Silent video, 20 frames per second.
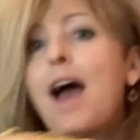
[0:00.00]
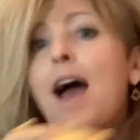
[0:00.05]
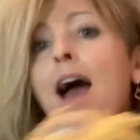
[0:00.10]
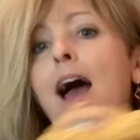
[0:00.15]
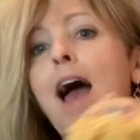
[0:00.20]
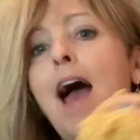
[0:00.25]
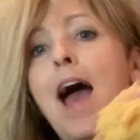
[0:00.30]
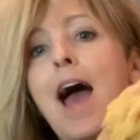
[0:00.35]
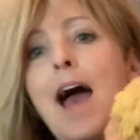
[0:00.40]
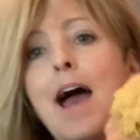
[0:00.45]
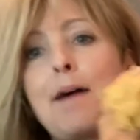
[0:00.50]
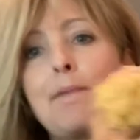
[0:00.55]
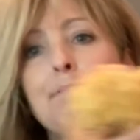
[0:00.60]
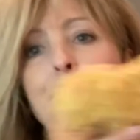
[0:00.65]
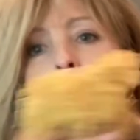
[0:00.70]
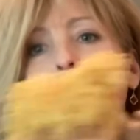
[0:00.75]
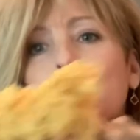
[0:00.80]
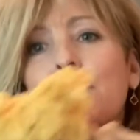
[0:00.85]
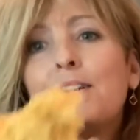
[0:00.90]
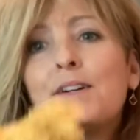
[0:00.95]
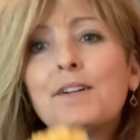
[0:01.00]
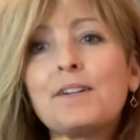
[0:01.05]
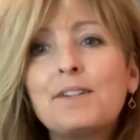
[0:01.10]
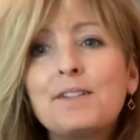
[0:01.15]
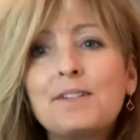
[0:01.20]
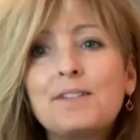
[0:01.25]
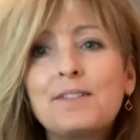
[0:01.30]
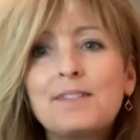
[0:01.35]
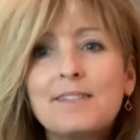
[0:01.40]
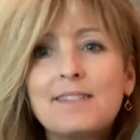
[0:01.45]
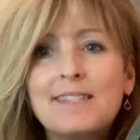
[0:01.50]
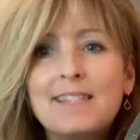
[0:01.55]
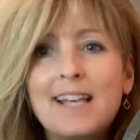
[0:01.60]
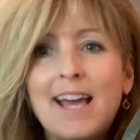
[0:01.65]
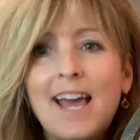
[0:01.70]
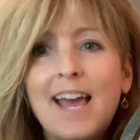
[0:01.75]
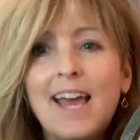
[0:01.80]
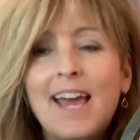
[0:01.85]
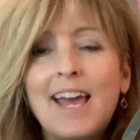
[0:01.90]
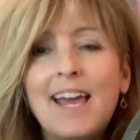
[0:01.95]
Happy Earth
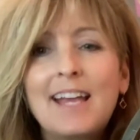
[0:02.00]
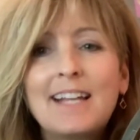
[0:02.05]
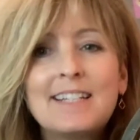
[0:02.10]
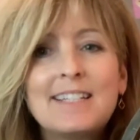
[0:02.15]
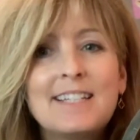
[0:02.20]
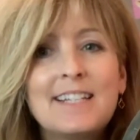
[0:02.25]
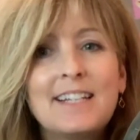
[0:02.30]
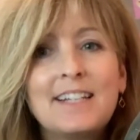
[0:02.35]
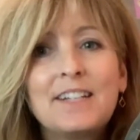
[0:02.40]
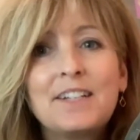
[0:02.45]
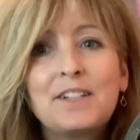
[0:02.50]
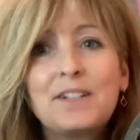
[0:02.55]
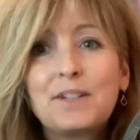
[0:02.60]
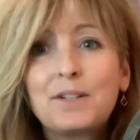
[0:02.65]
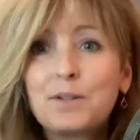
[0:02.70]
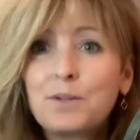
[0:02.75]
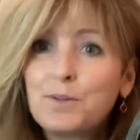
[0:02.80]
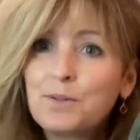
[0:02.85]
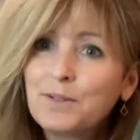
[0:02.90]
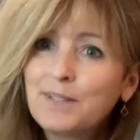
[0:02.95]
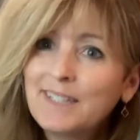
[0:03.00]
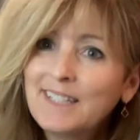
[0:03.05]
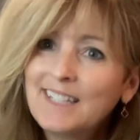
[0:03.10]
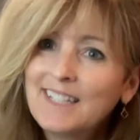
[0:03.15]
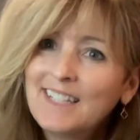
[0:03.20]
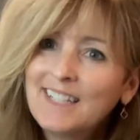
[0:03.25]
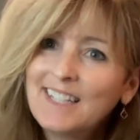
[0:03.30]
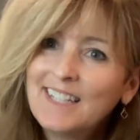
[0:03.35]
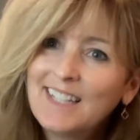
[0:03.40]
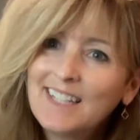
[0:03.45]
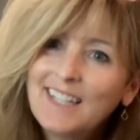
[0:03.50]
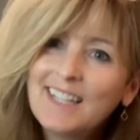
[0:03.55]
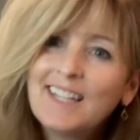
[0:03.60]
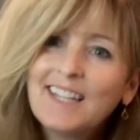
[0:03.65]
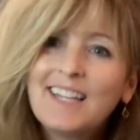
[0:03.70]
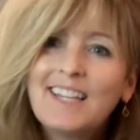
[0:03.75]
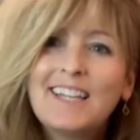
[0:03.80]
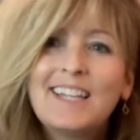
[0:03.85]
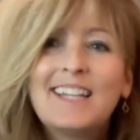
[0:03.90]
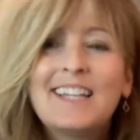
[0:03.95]
Day, dear
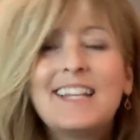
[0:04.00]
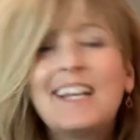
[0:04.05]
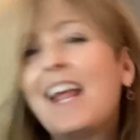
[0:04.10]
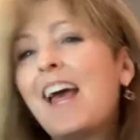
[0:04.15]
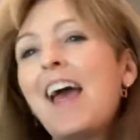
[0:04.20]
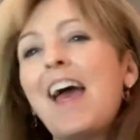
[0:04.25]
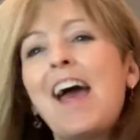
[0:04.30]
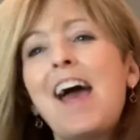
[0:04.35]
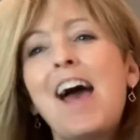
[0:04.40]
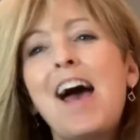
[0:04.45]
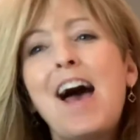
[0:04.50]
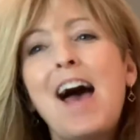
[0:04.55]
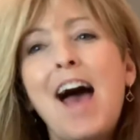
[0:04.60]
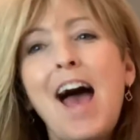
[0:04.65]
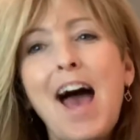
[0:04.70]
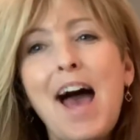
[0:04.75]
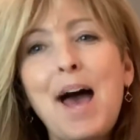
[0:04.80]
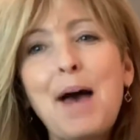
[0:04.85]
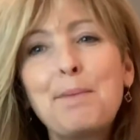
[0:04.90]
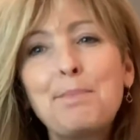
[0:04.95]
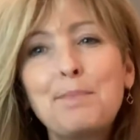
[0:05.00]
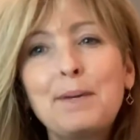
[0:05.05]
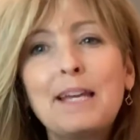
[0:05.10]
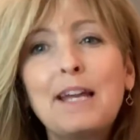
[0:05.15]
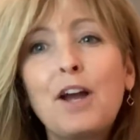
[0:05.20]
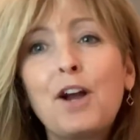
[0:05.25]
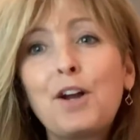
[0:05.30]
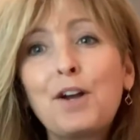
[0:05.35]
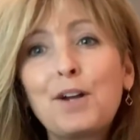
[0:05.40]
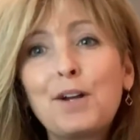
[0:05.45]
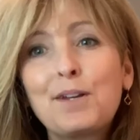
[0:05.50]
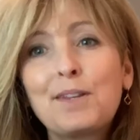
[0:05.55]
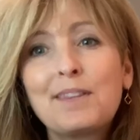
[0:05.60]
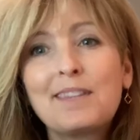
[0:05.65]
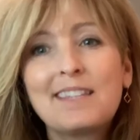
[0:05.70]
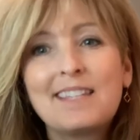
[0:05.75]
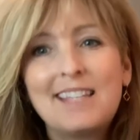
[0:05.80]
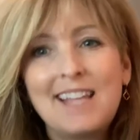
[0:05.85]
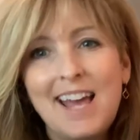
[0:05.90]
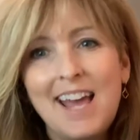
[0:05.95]
Quinn. Happy Earth
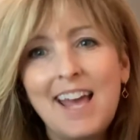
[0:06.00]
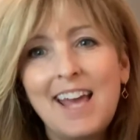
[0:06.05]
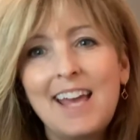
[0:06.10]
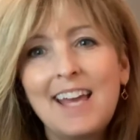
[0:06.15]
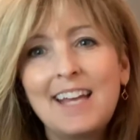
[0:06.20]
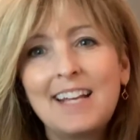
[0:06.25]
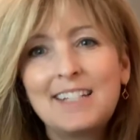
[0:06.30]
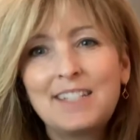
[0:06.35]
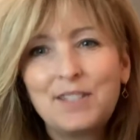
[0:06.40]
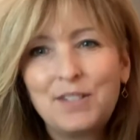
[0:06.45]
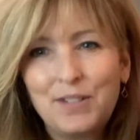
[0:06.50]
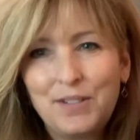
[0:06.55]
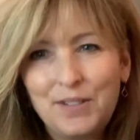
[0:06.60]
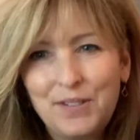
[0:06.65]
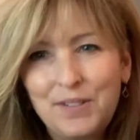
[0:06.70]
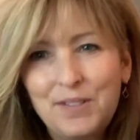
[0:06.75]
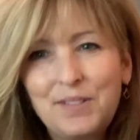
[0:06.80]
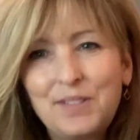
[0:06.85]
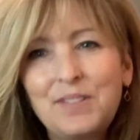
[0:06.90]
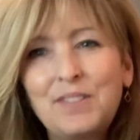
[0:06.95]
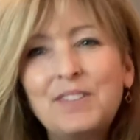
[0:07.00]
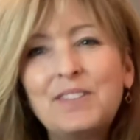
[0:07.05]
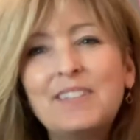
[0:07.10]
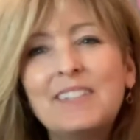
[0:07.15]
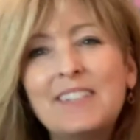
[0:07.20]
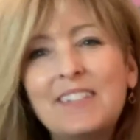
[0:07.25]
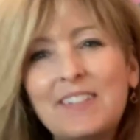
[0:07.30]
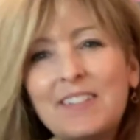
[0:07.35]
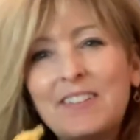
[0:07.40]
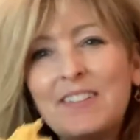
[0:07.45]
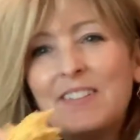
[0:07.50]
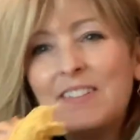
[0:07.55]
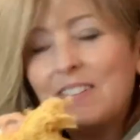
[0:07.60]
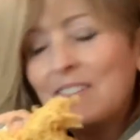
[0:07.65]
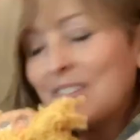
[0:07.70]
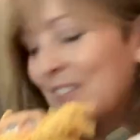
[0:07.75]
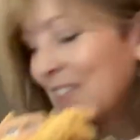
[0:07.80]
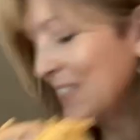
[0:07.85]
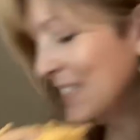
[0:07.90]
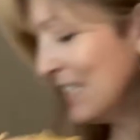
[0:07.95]
Day to you.
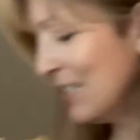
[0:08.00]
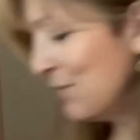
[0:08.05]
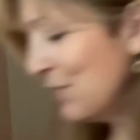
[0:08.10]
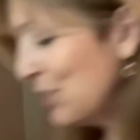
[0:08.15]
See what